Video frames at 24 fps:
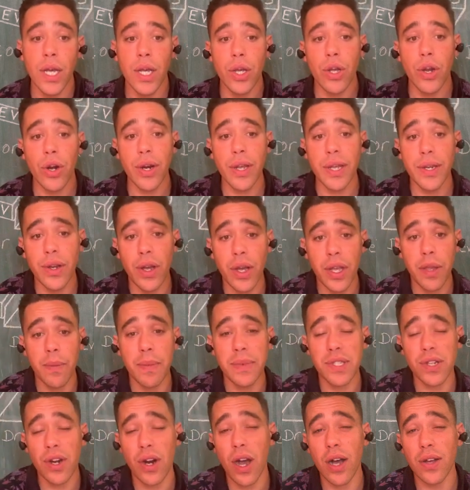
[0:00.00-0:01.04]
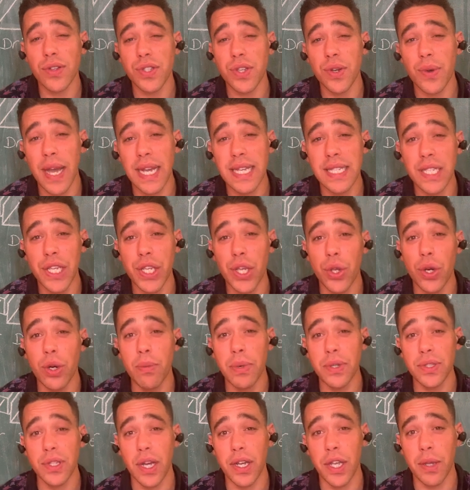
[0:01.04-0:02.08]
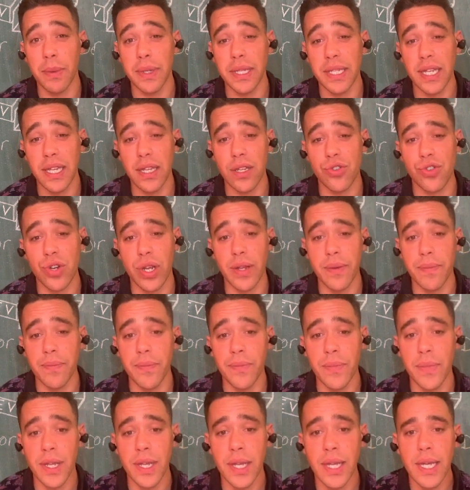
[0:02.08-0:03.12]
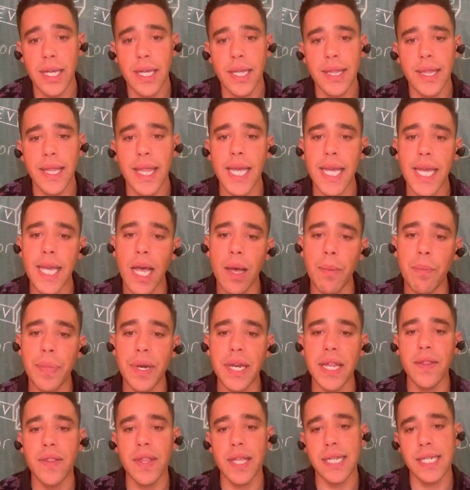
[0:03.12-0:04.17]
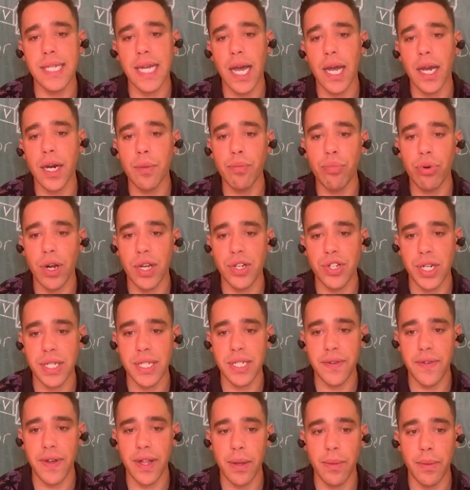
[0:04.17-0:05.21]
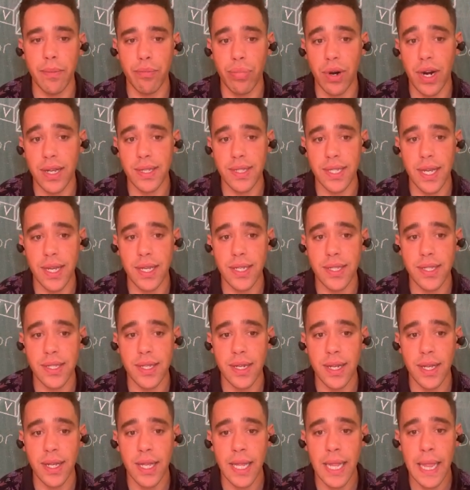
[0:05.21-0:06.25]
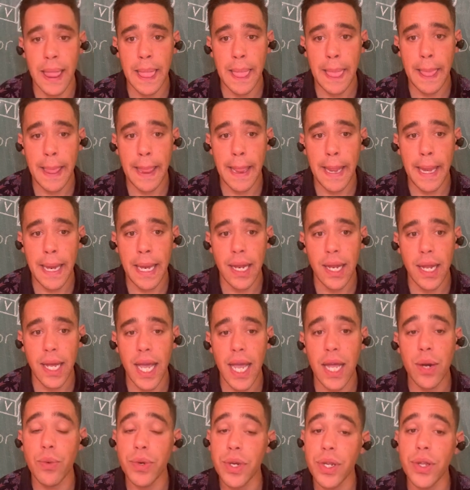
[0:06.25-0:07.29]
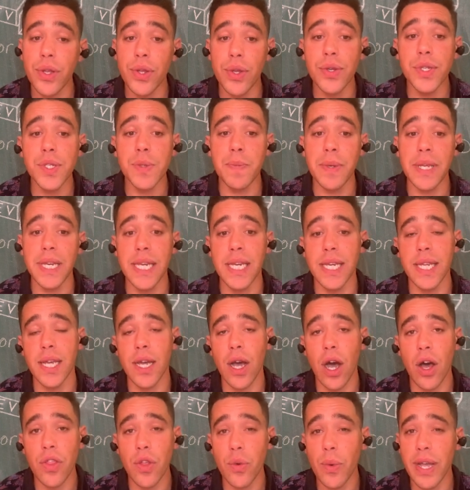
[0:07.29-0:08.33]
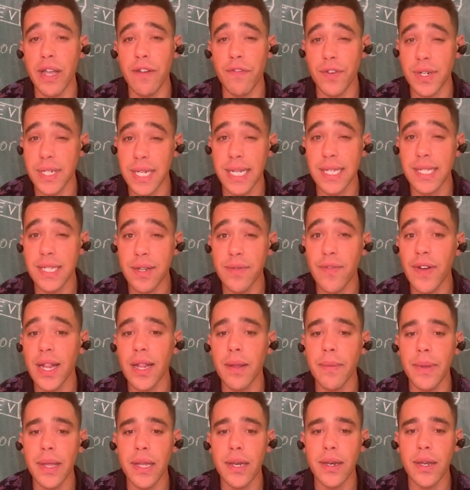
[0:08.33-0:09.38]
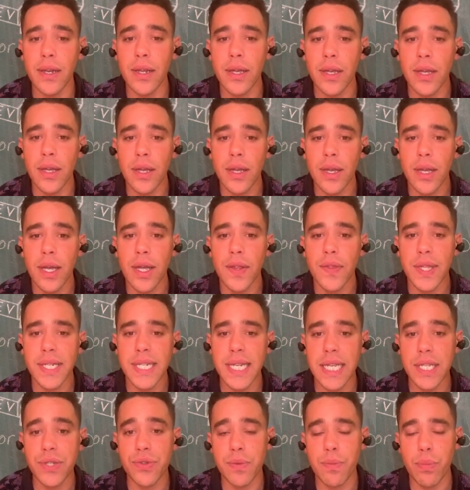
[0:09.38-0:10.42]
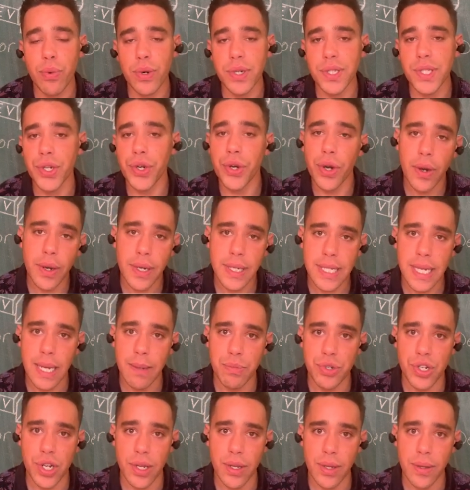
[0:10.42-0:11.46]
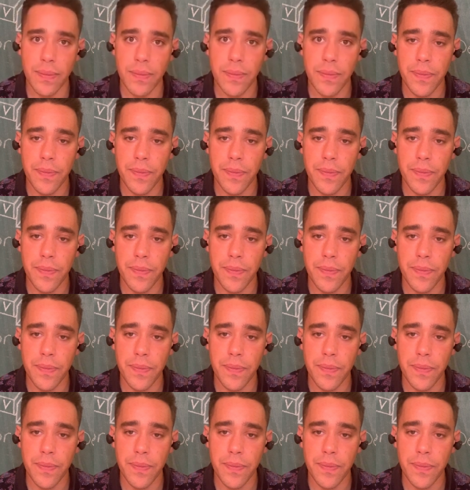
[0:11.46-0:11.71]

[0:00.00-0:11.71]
Gherkin documents are also executable documentation. They accompany the entire project development process. And when you use BDD all the way for test development, the test reports are no exception.